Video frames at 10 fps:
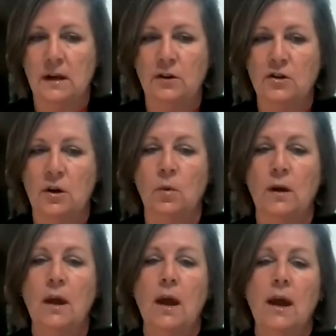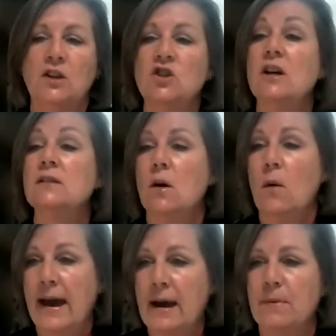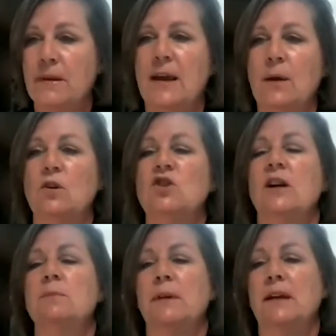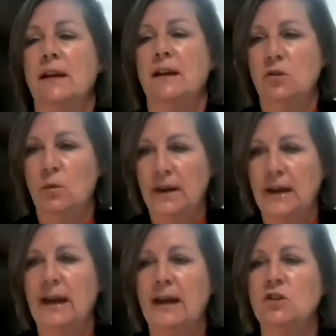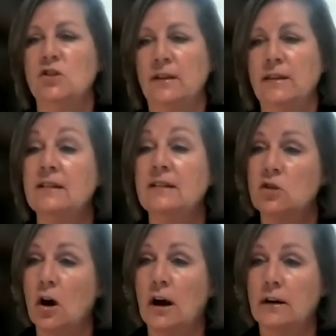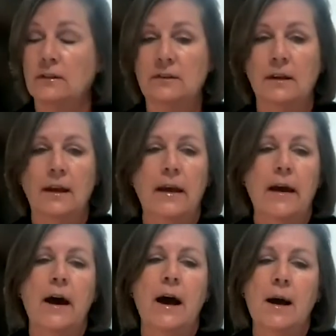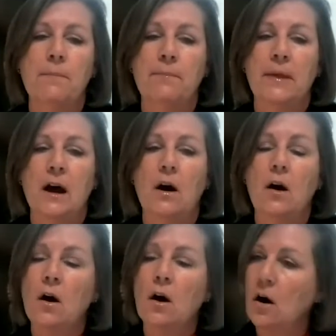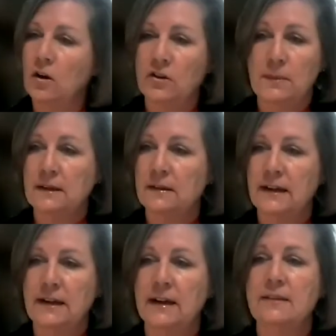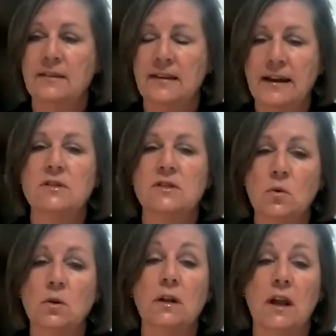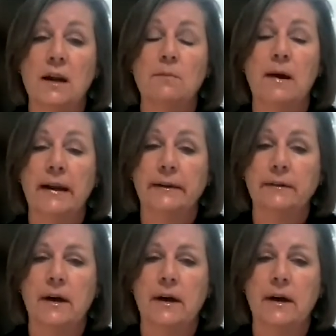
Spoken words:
going to do. It just so happened they were just beginning to engage in these talks. Ultimately, it saved the school a lot of money.